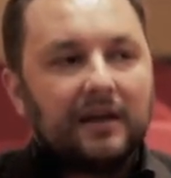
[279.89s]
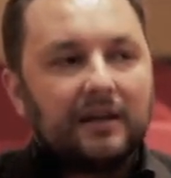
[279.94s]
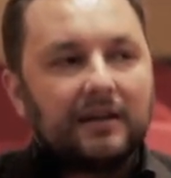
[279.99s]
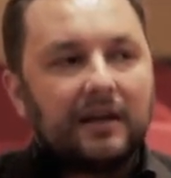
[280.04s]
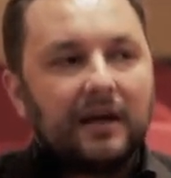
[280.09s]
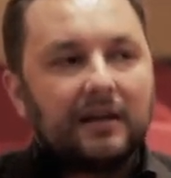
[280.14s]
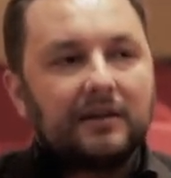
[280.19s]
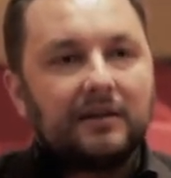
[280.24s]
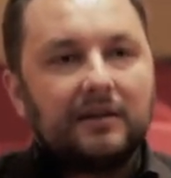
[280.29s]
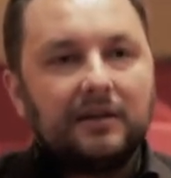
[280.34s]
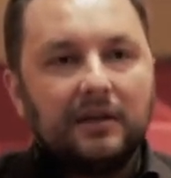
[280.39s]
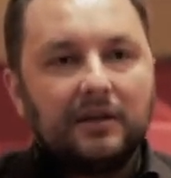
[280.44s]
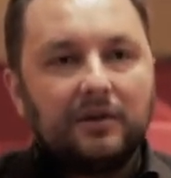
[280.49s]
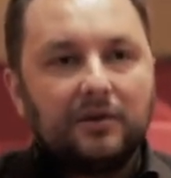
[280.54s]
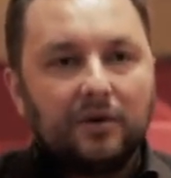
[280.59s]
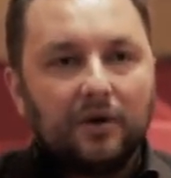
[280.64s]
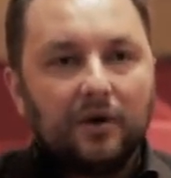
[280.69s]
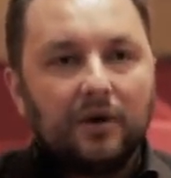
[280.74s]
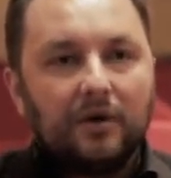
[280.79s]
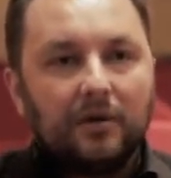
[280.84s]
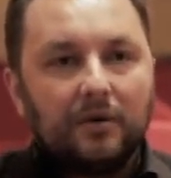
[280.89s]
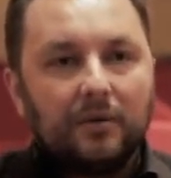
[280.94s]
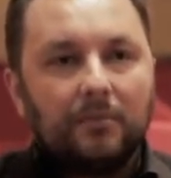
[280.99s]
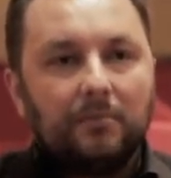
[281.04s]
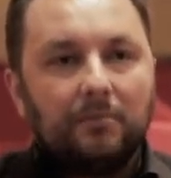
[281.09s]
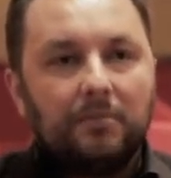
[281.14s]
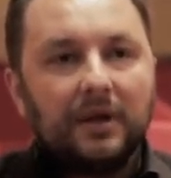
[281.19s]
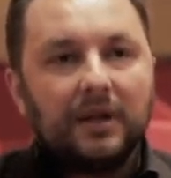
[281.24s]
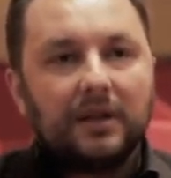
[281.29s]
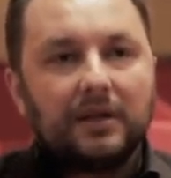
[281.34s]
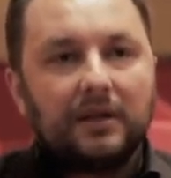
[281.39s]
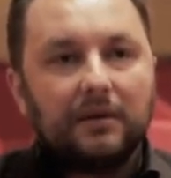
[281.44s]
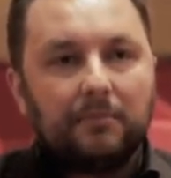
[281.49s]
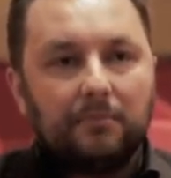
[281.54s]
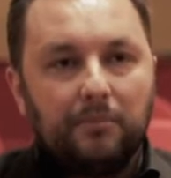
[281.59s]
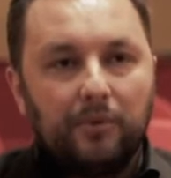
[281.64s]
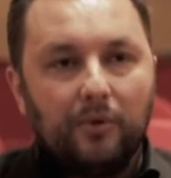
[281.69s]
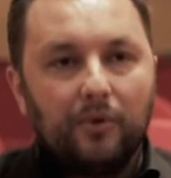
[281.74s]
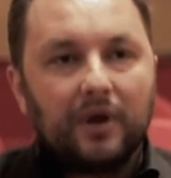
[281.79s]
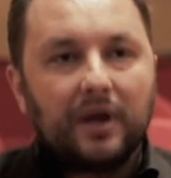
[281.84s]
that Tito built a
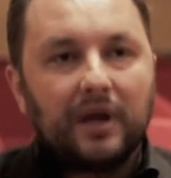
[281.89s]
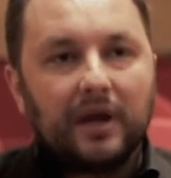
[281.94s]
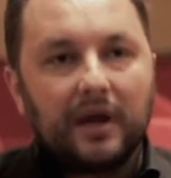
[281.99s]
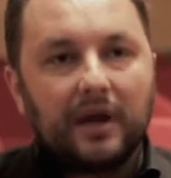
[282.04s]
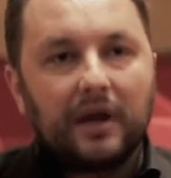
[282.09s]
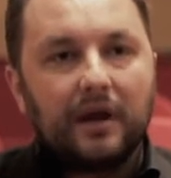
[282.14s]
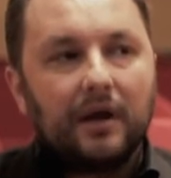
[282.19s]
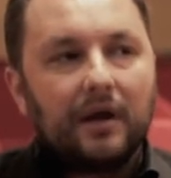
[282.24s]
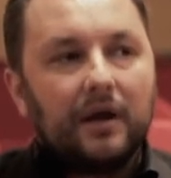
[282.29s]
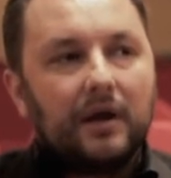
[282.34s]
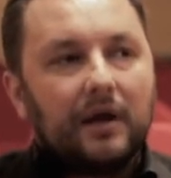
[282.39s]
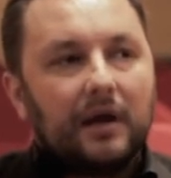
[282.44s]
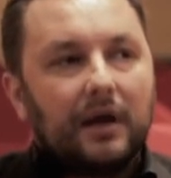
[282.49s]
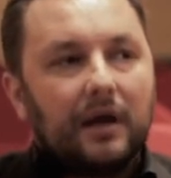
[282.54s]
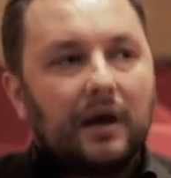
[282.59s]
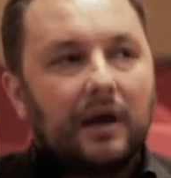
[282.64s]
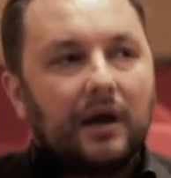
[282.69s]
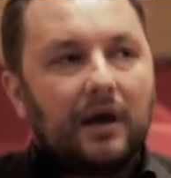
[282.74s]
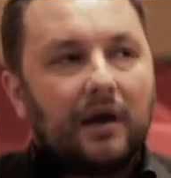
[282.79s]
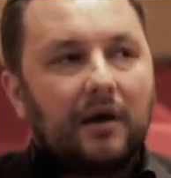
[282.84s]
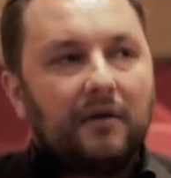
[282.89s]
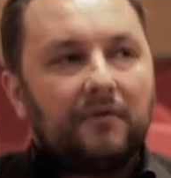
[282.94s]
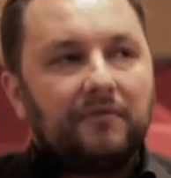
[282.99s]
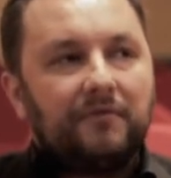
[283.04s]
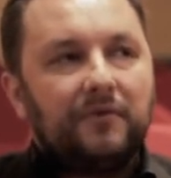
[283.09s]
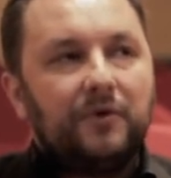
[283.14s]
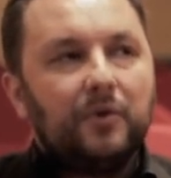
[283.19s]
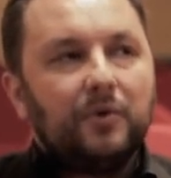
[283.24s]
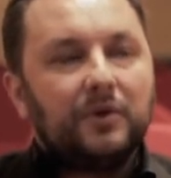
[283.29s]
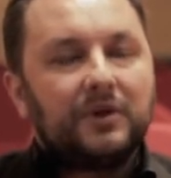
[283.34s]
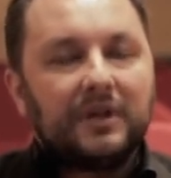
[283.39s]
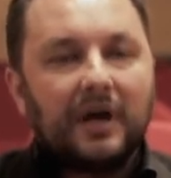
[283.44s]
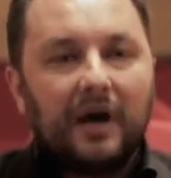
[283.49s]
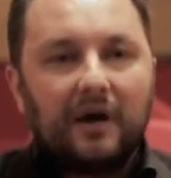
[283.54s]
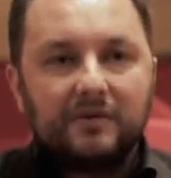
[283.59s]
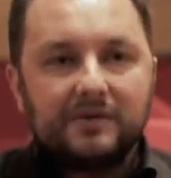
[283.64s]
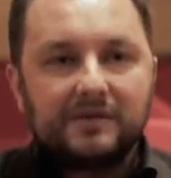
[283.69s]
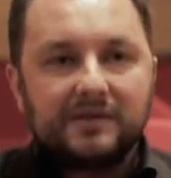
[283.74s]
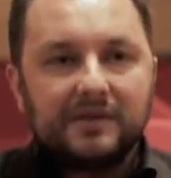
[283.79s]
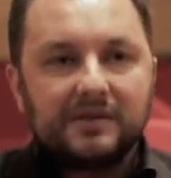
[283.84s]
bunker a few
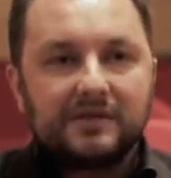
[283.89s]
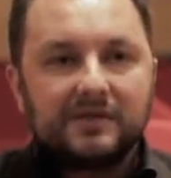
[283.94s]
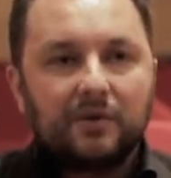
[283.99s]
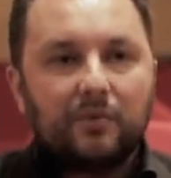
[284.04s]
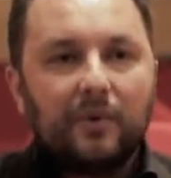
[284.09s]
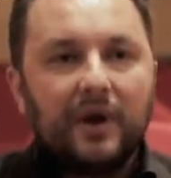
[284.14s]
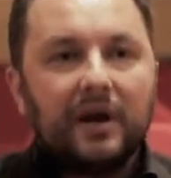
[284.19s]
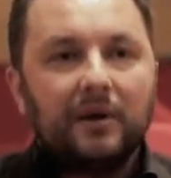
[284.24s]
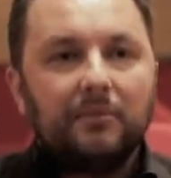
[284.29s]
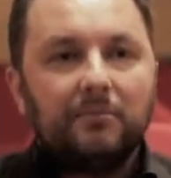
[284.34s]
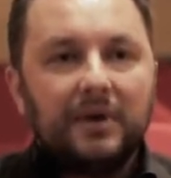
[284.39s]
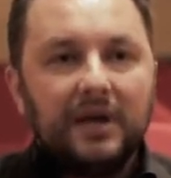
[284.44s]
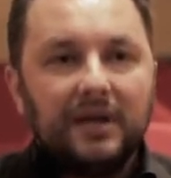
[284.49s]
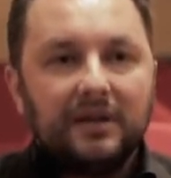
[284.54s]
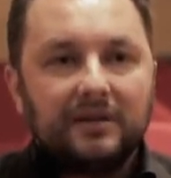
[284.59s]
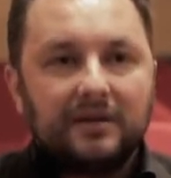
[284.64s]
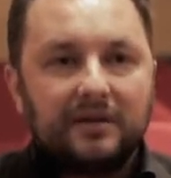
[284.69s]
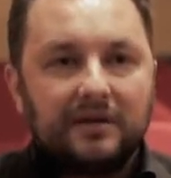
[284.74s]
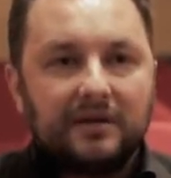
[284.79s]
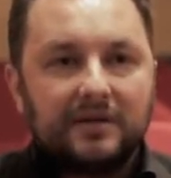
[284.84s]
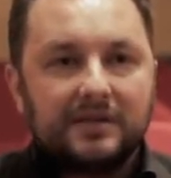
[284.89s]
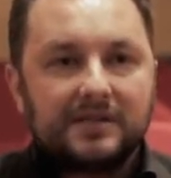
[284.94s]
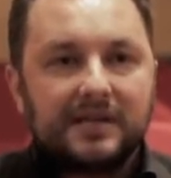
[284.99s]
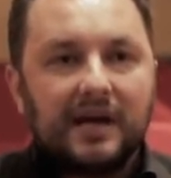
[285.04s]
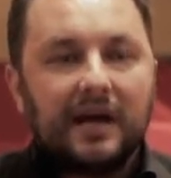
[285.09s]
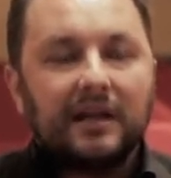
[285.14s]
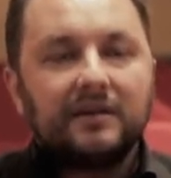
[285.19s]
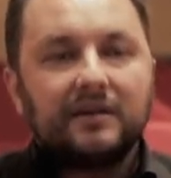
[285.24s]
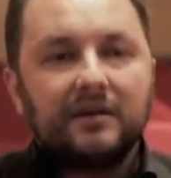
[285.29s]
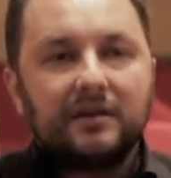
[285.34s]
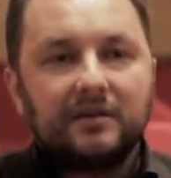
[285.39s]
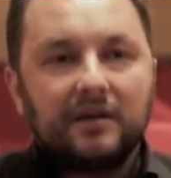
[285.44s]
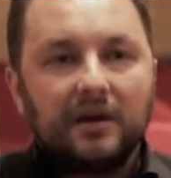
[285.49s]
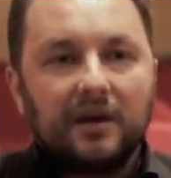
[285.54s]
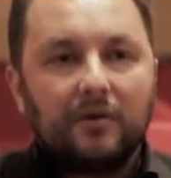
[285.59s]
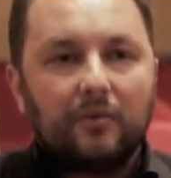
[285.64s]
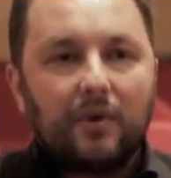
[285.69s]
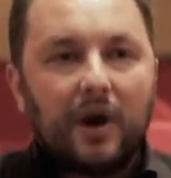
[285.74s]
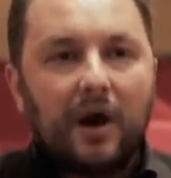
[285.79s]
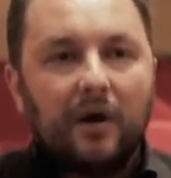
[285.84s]
thousand square meters under the
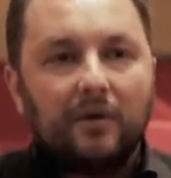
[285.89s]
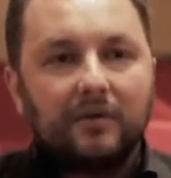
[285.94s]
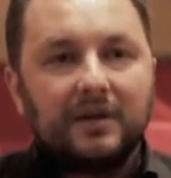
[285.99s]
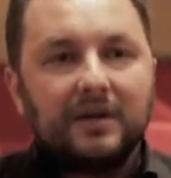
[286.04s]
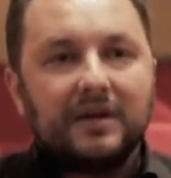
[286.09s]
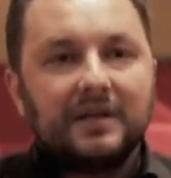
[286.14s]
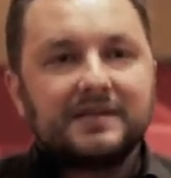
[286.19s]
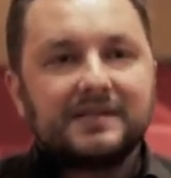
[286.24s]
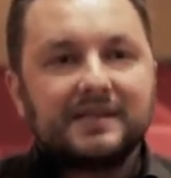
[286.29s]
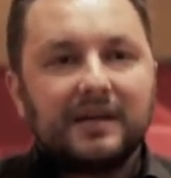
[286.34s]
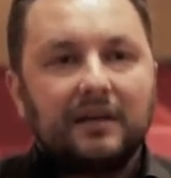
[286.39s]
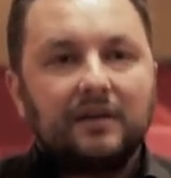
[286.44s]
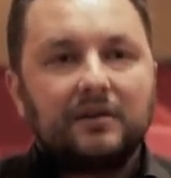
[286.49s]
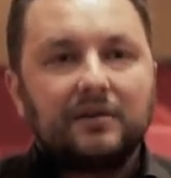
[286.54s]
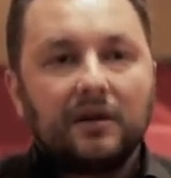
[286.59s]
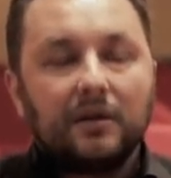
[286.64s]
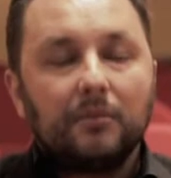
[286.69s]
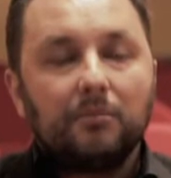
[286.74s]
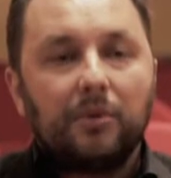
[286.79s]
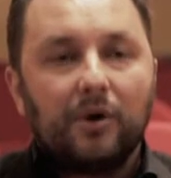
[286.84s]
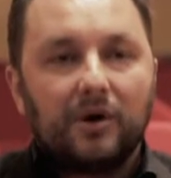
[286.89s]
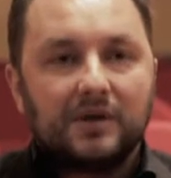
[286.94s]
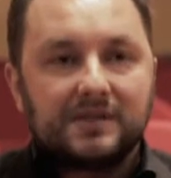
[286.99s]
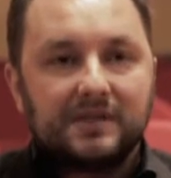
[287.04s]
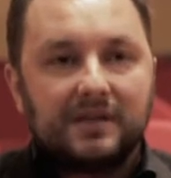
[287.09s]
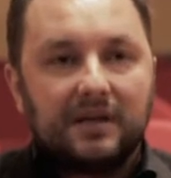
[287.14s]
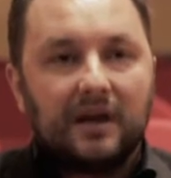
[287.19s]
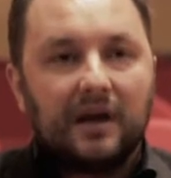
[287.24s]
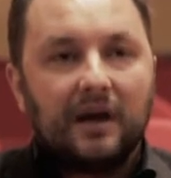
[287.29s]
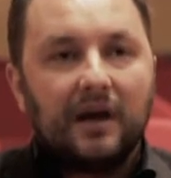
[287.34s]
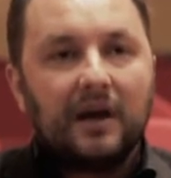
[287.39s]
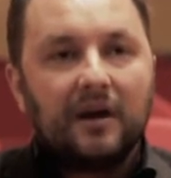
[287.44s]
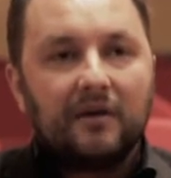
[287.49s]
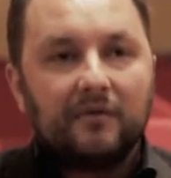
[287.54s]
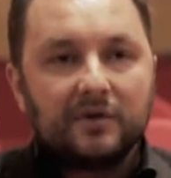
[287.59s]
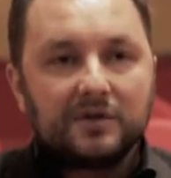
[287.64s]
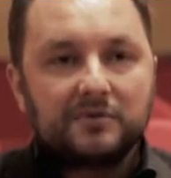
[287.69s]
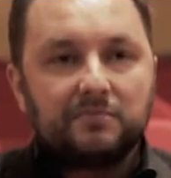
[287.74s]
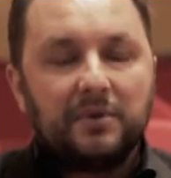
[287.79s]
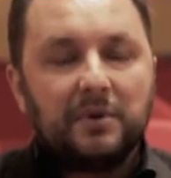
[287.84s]
ground in central Bosnia,
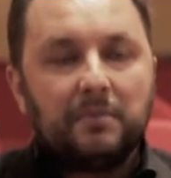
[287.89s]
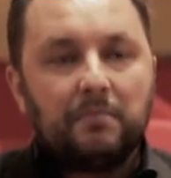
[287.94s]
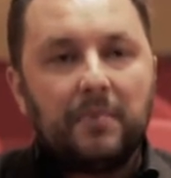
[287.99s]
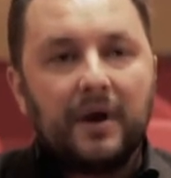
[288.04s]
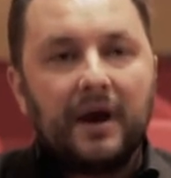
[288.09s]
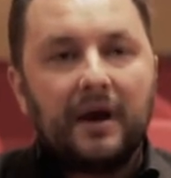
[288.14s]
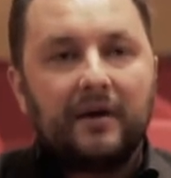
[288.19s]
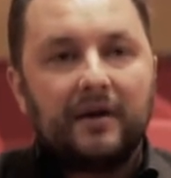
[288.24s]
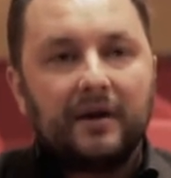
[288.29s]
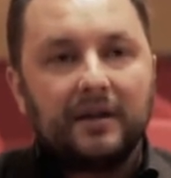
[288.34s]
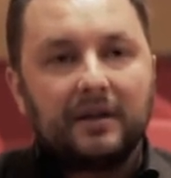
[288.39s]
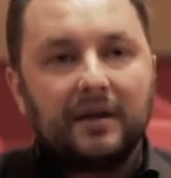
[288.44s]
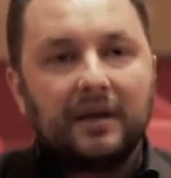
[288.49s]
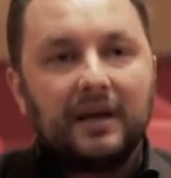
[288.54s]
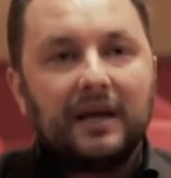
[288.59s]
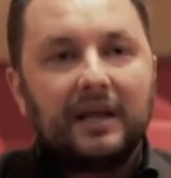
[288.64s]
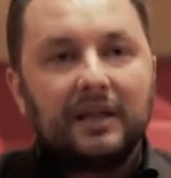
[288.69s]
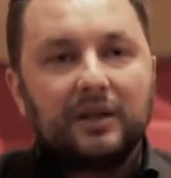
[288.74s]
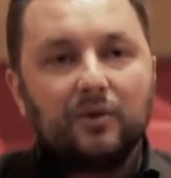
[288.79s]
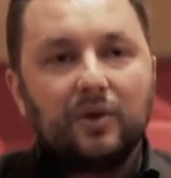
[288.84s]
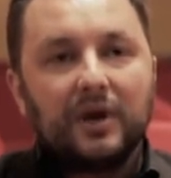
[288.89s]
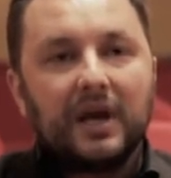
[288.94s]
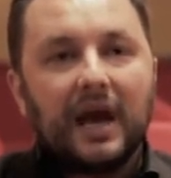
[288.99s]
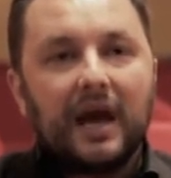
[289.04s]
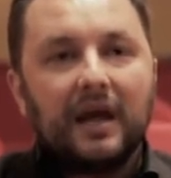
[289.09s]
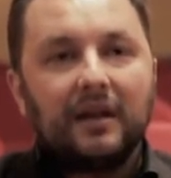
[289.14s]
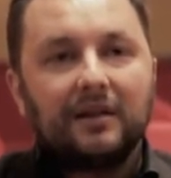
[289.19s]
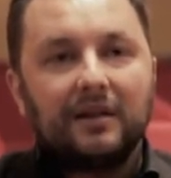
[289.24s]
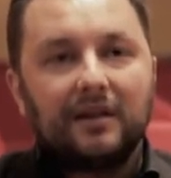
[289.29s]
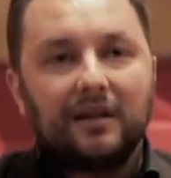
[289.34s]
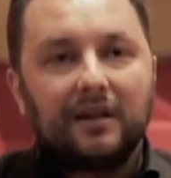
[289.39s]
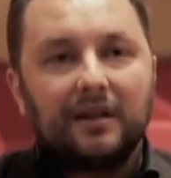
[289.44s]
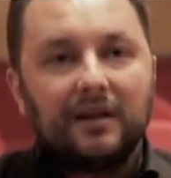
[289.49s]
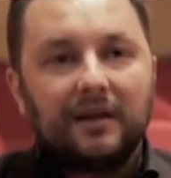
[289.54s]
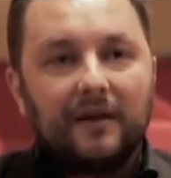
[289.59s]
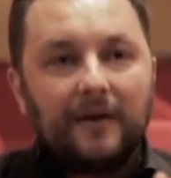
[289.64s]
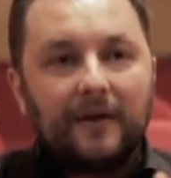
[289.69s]
was prepared to handle